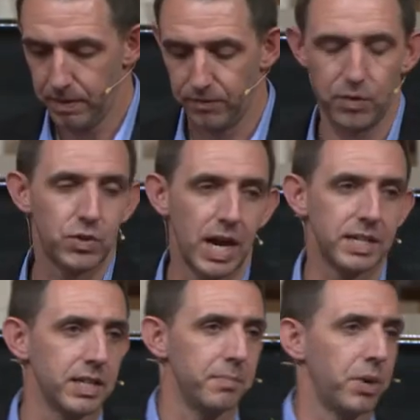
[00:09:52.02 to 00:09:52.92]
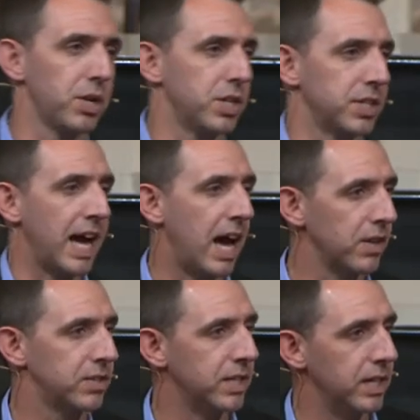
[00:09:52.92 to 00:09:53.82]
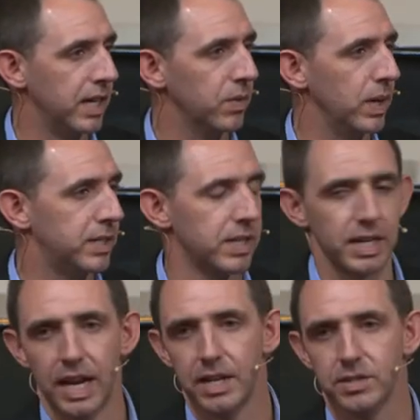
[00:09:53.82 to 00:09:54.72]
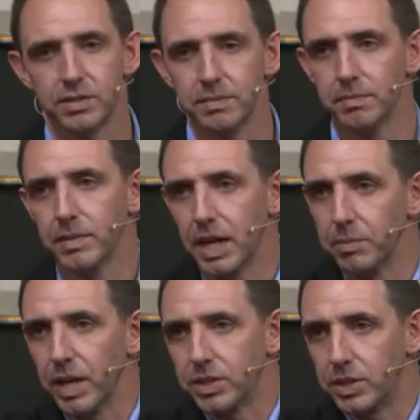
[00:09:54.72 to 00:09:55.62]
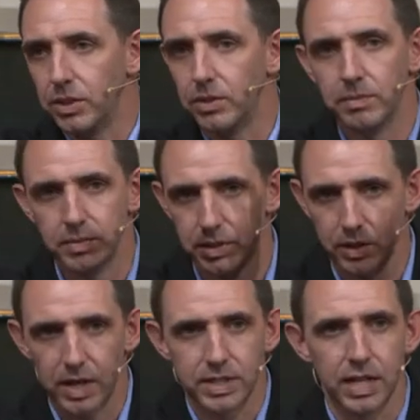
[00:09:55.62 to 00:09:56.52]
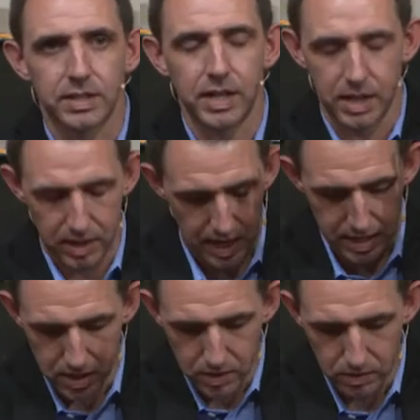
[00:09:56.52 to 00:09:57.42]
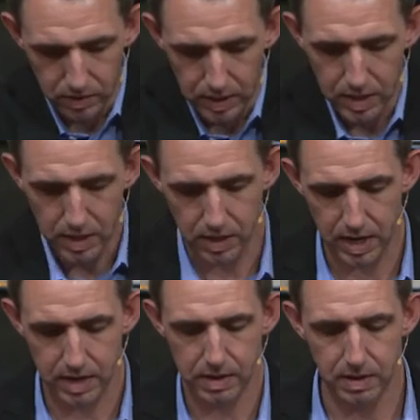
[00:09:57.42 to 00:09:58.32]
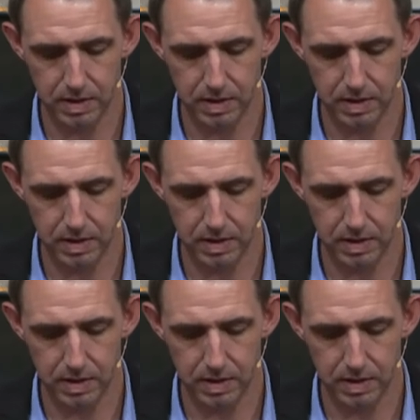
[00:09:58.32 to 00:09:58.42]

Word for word: If you've tried to purchase a house in, in recent days, God bless you. It's crazy out there, I know, all right?